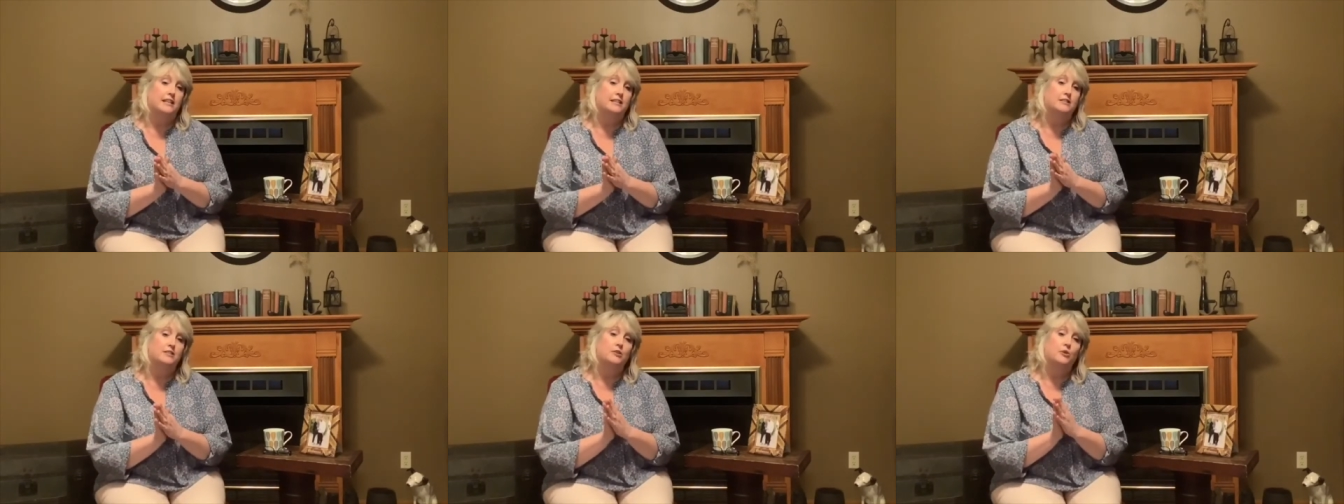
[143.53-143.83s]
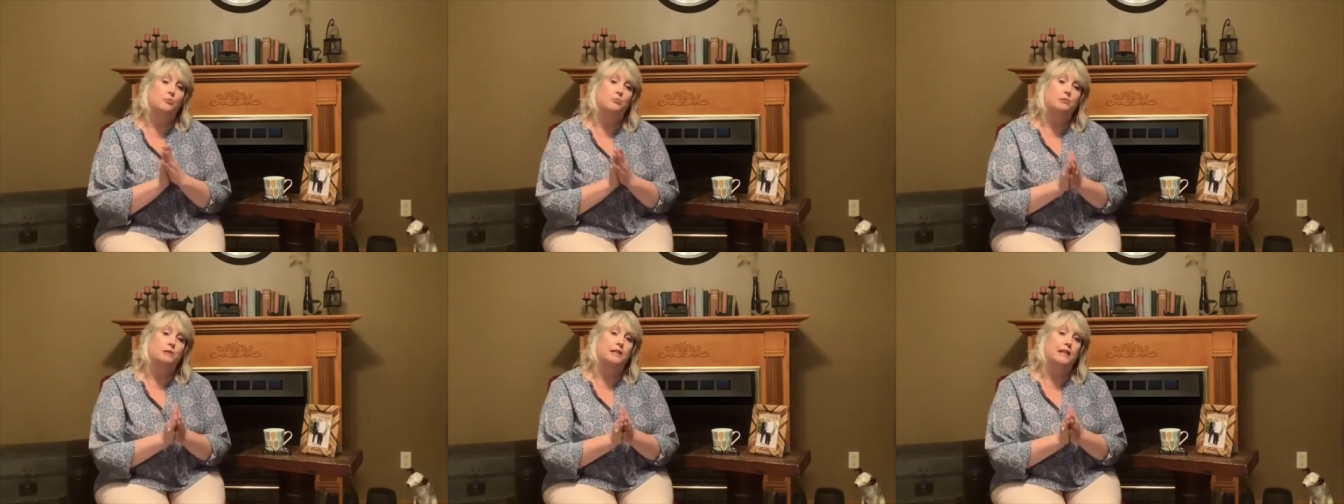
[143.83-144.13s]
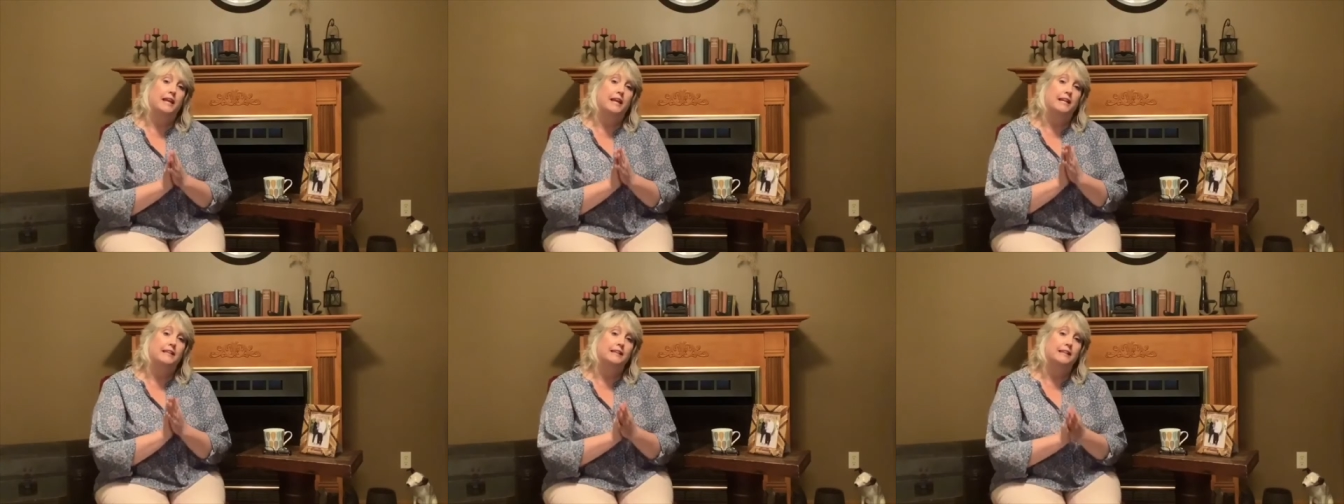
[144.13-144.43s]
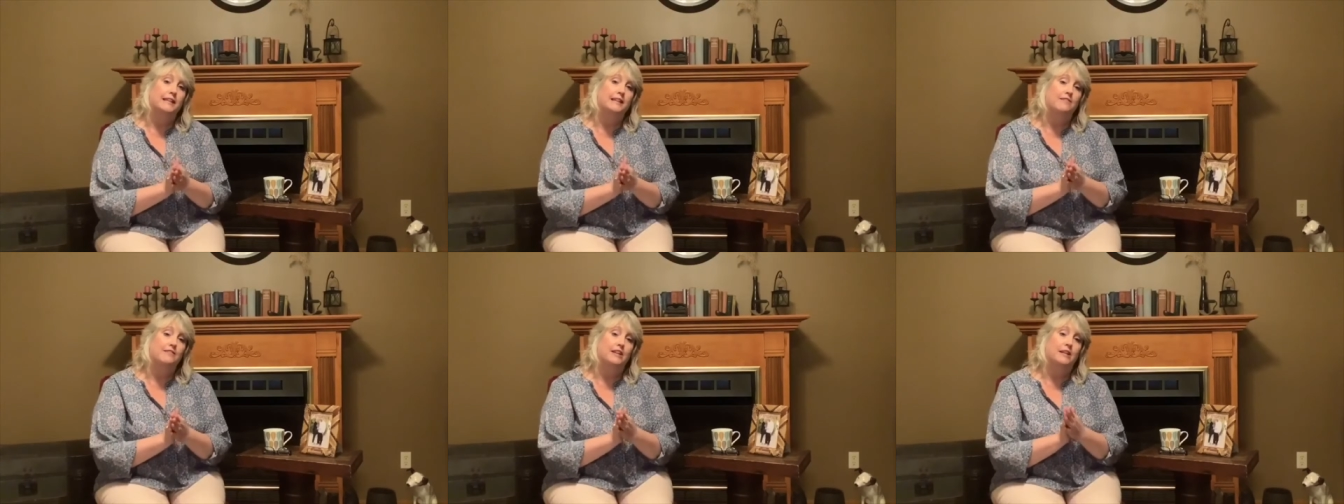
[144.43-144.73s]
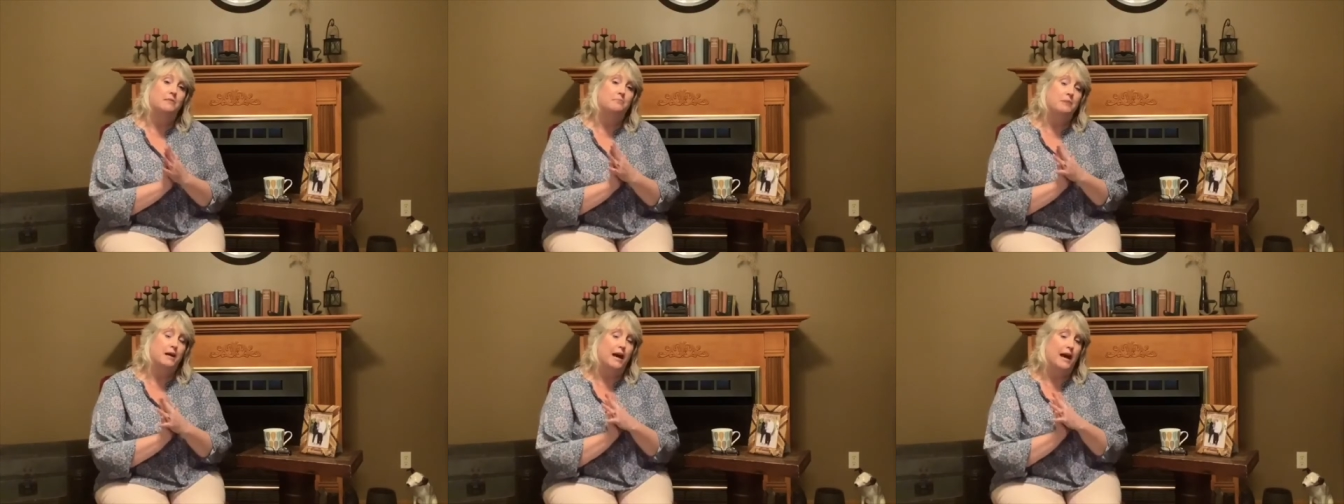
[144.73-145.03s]
So plain living
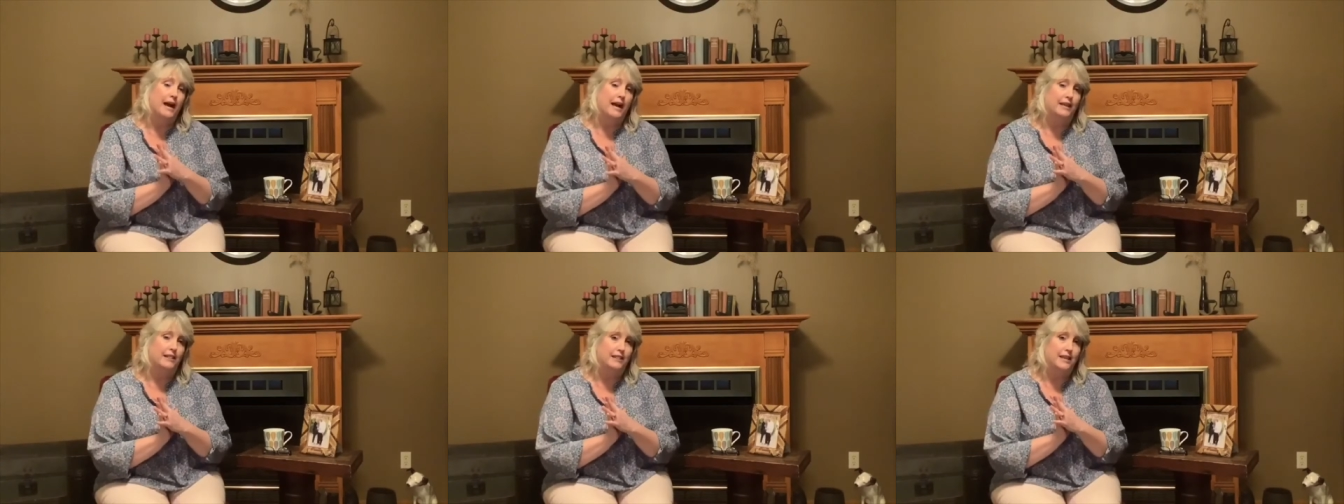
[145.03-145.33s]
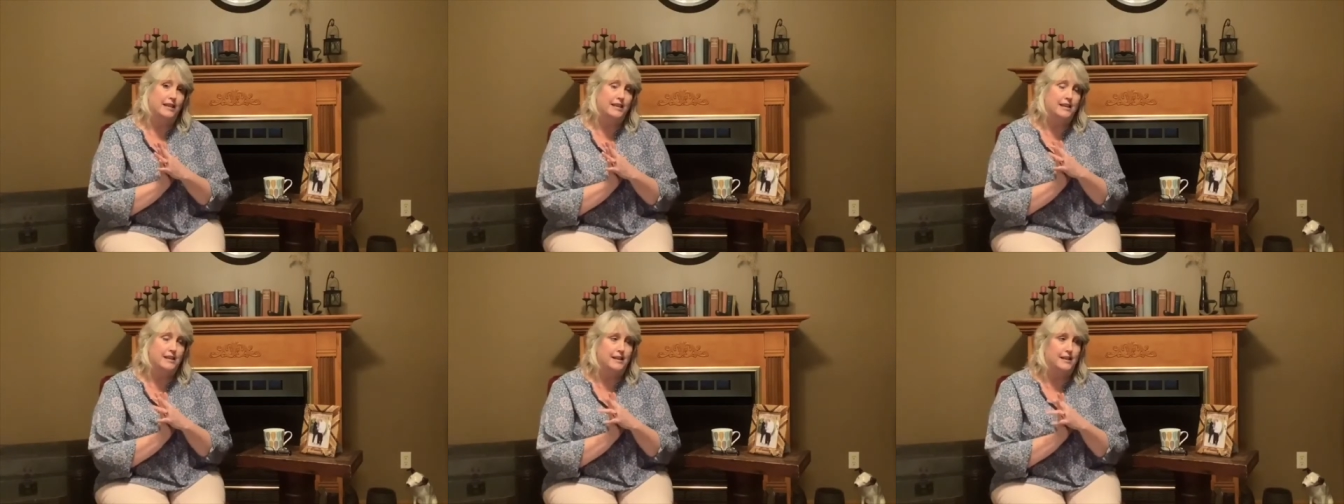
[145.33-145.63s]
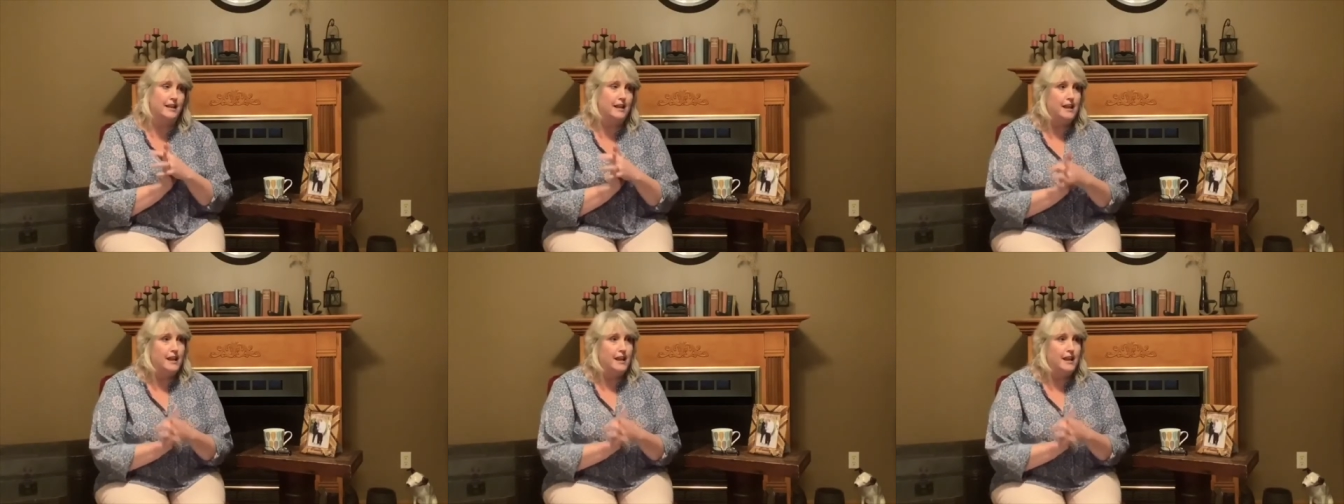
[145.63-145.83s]
but high thinking.